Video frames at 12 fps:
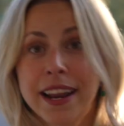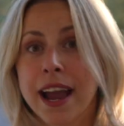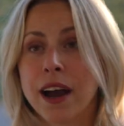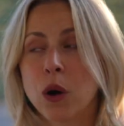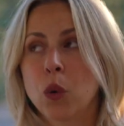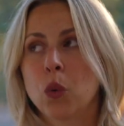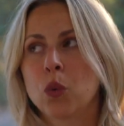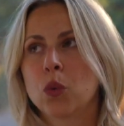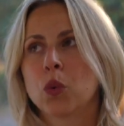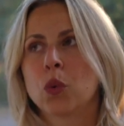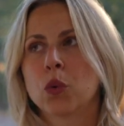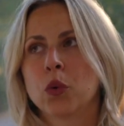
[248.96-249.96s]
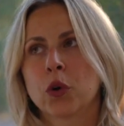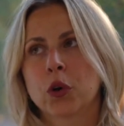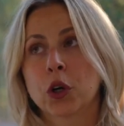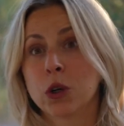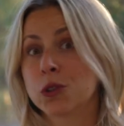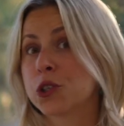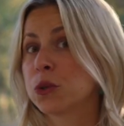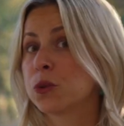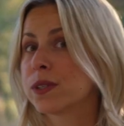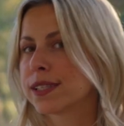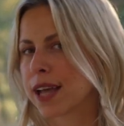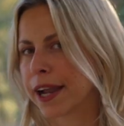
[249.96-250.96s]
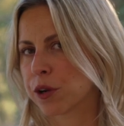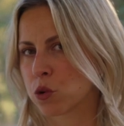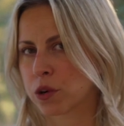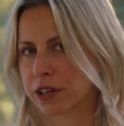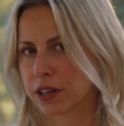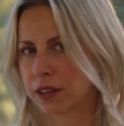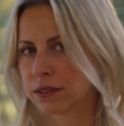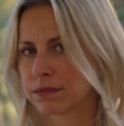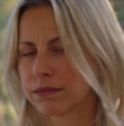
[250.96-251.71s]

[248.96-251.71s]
Now, go to side order.